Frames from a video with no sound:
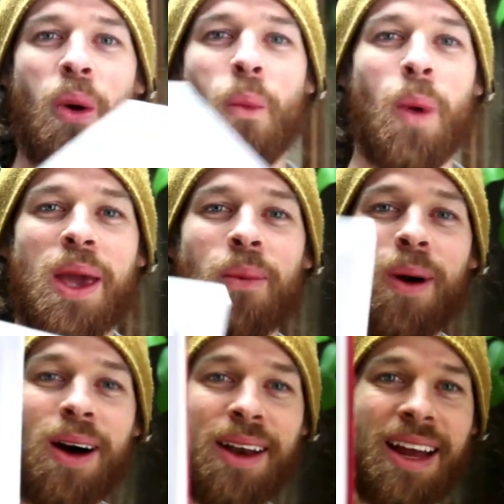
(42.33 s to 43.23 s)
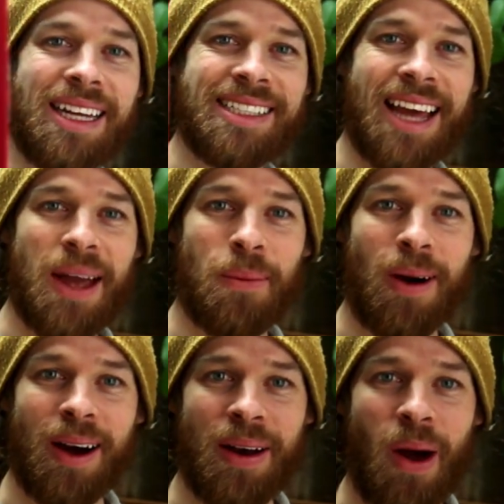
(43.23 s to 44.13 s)
Week one, day
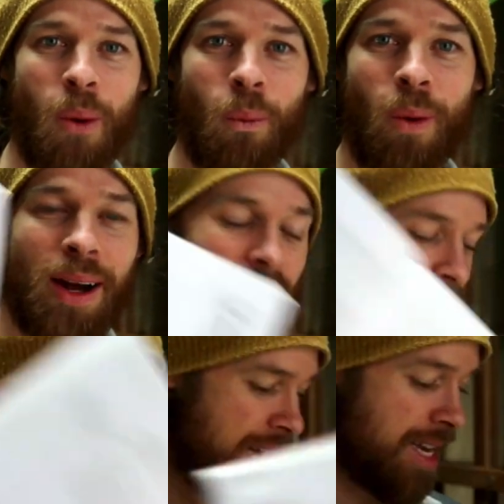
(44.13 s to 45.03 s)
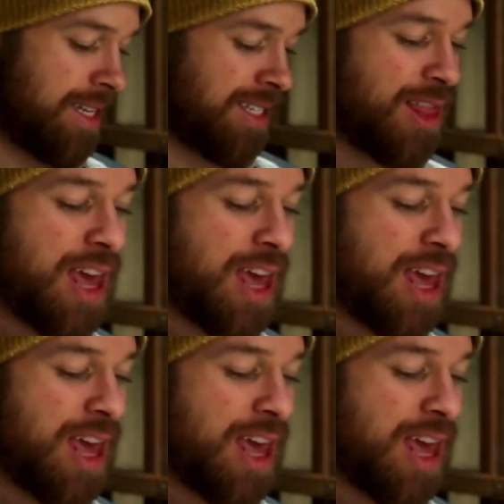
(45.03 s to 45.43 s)
one, what it is.